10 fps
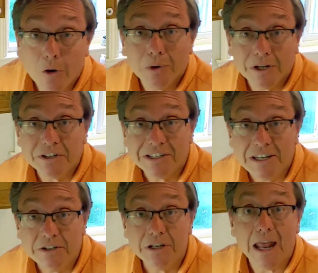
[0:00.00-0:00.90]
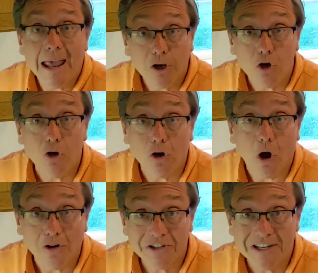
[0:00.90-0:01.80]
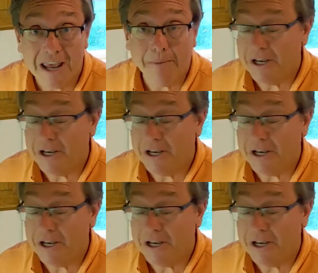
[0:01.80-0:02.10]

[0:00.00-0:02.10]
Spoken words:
are we gonna season and cook our salmon?